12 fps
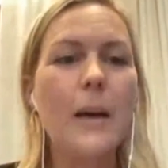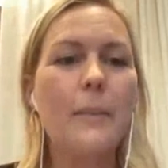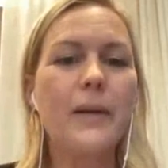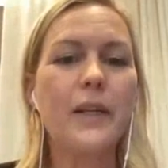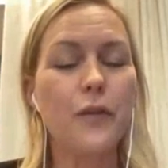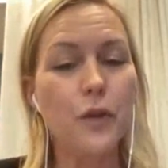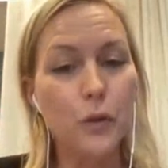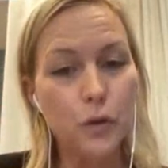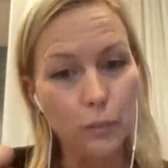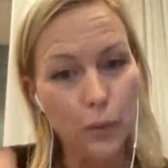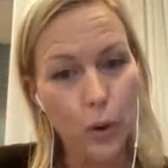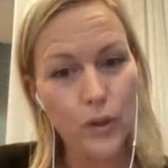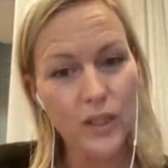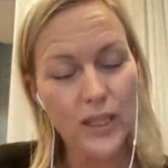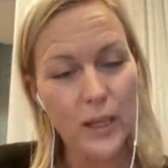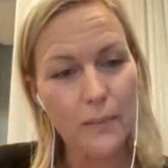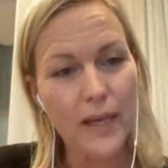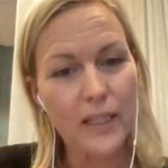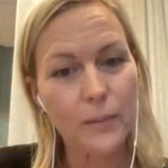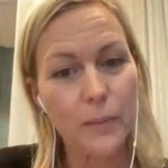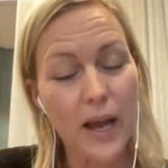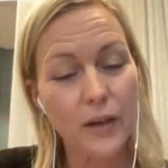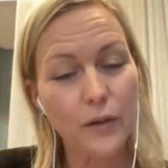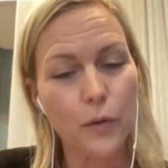But if you use a blockchain-based
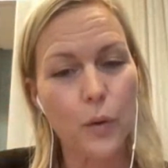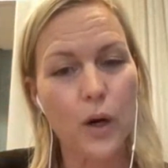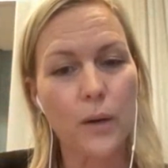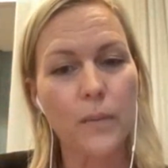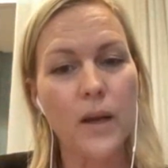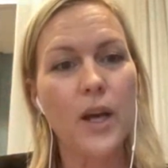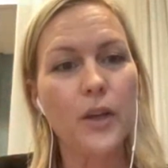platform,